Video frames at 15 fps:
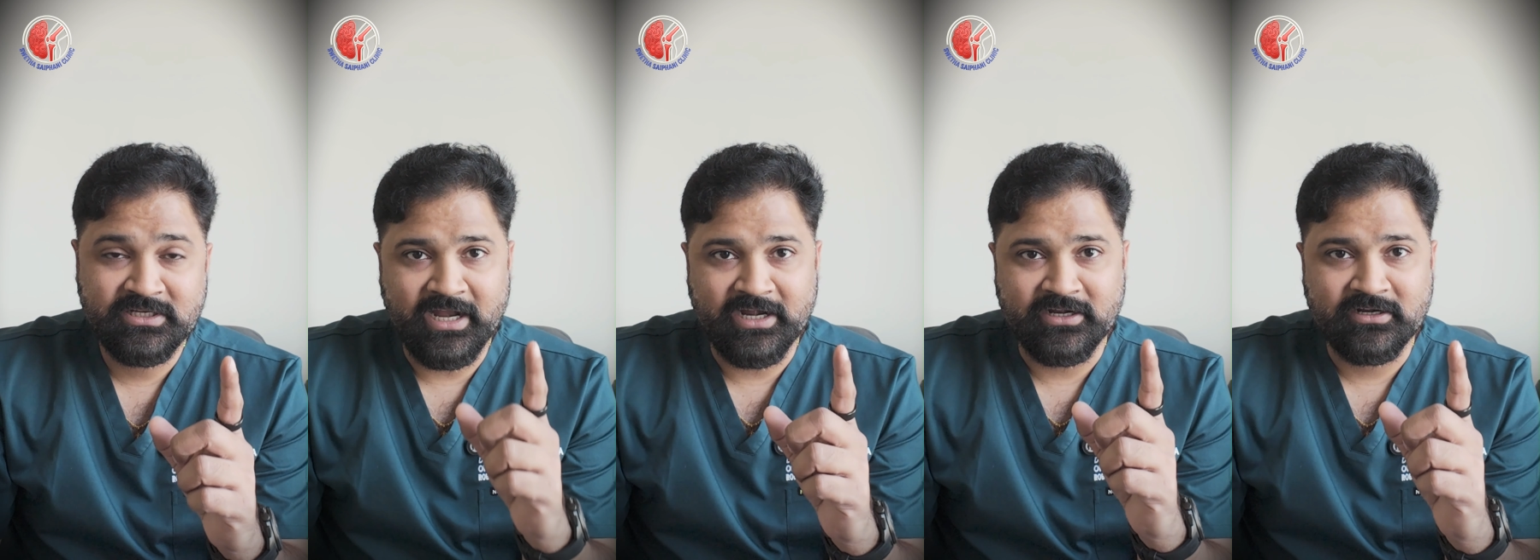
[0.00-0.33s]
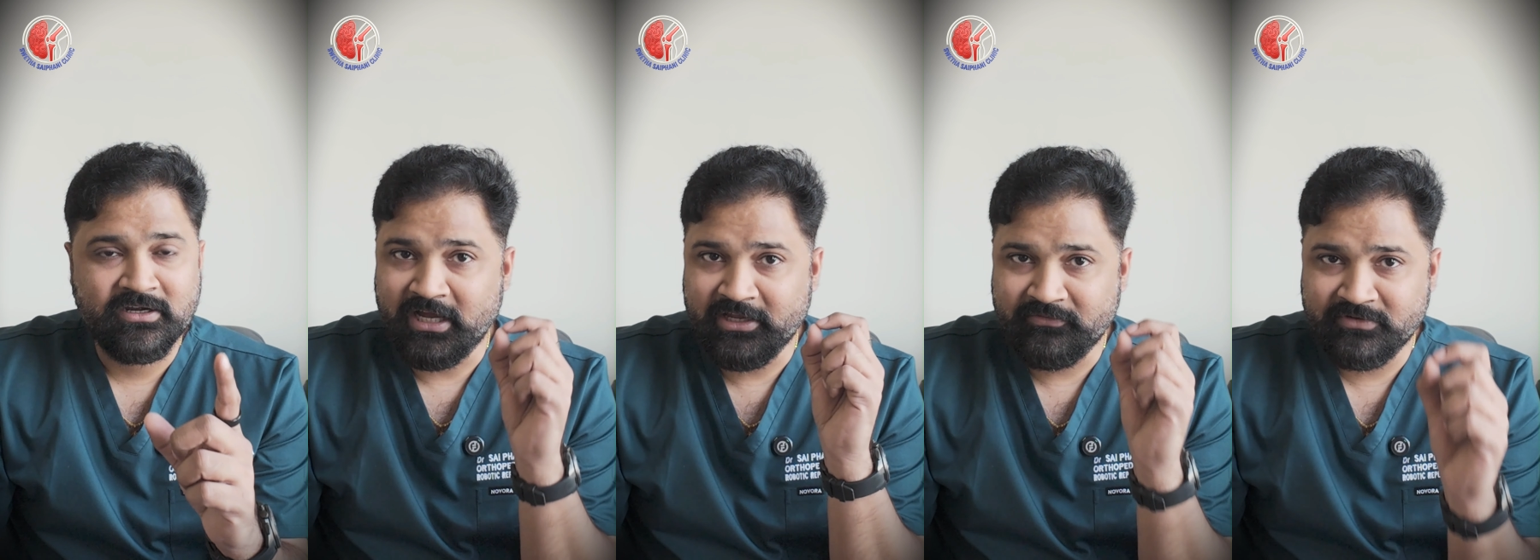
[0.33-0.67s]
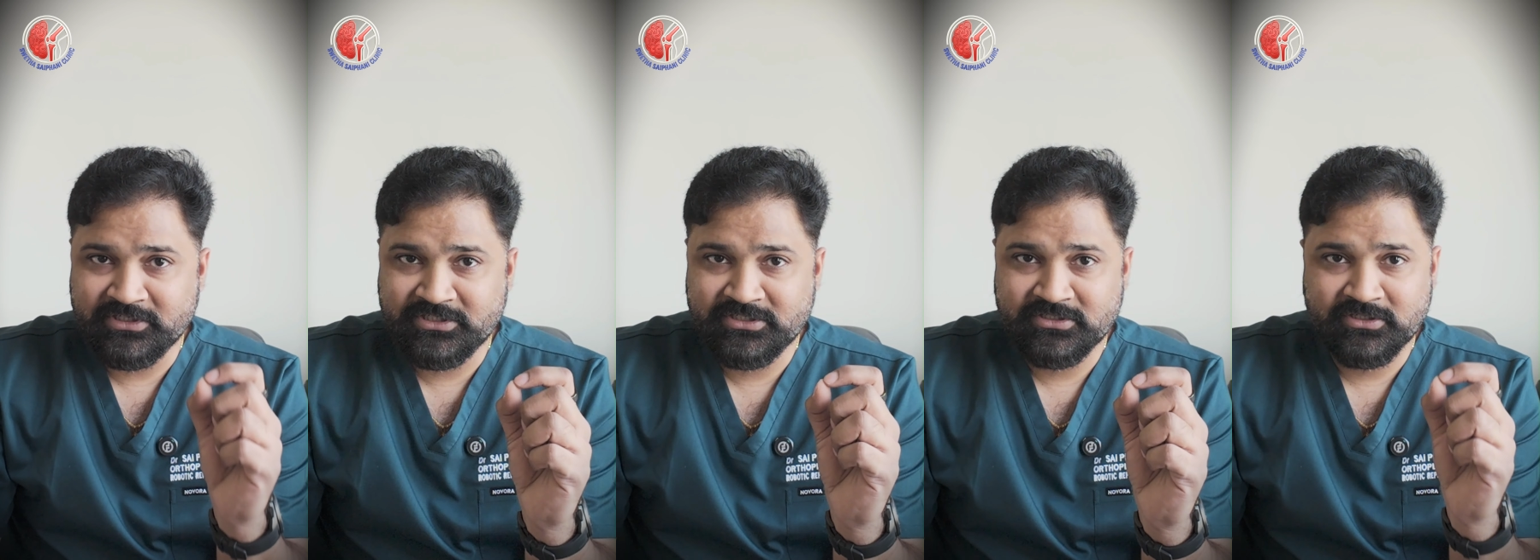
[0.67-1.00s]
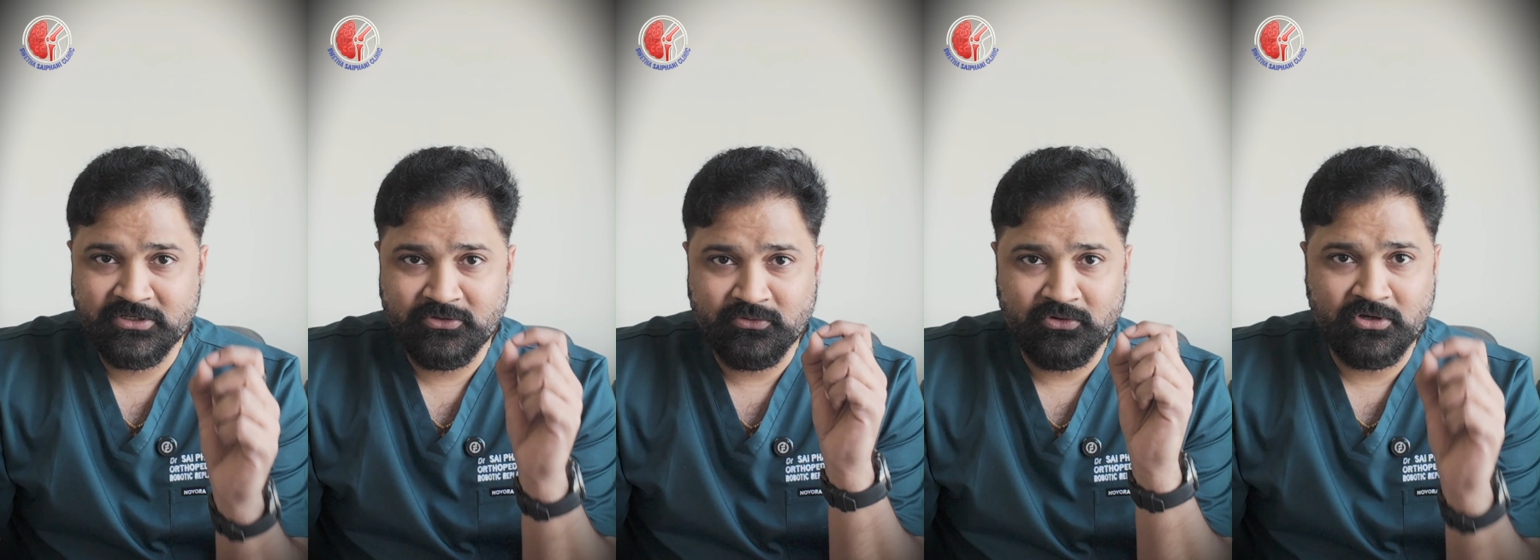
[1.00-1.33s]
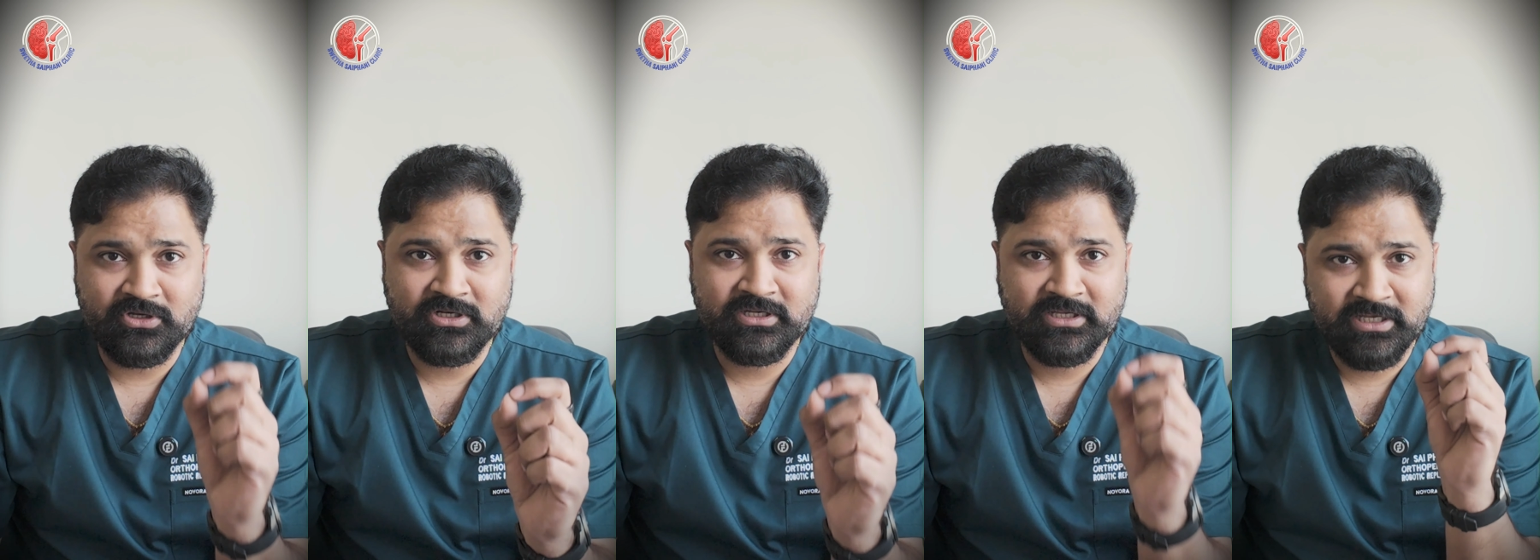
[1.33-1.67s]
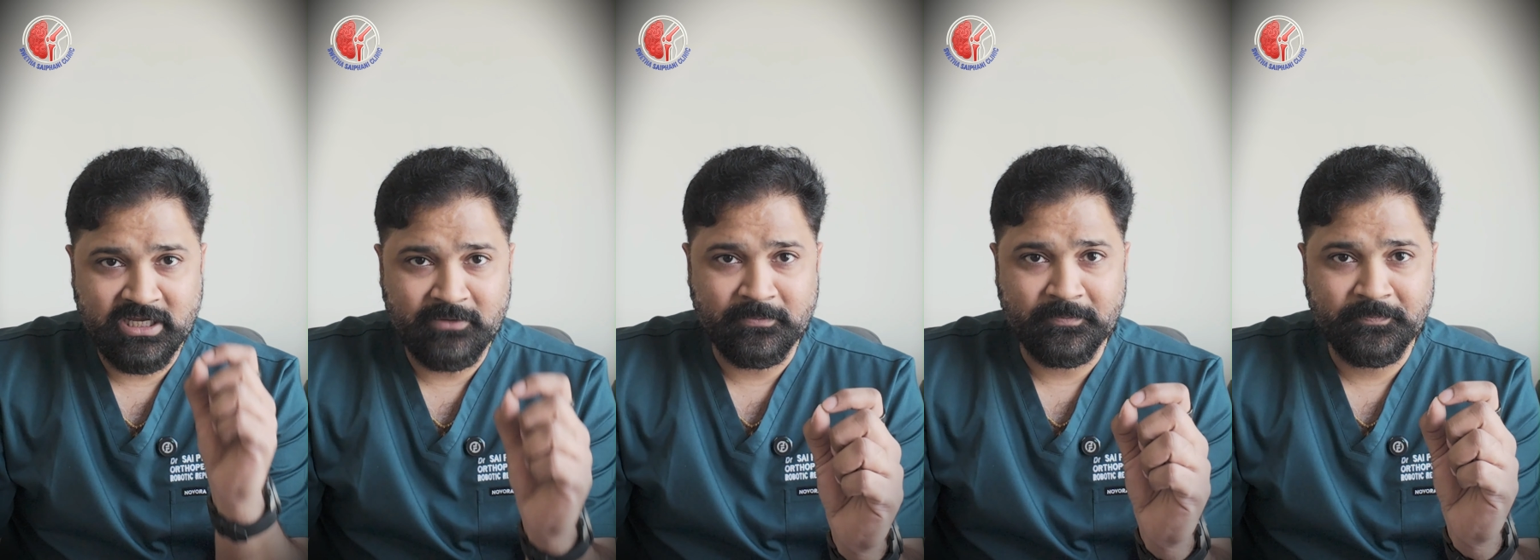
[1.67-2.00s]
and I wish you all
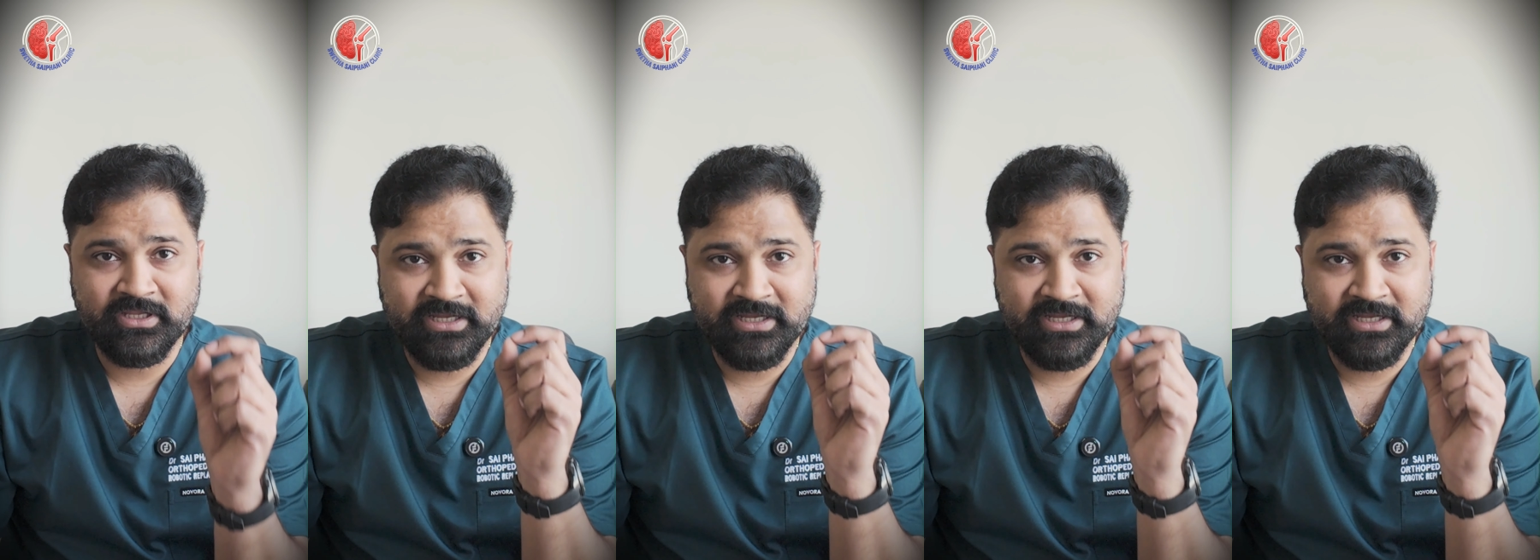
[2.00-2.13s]
come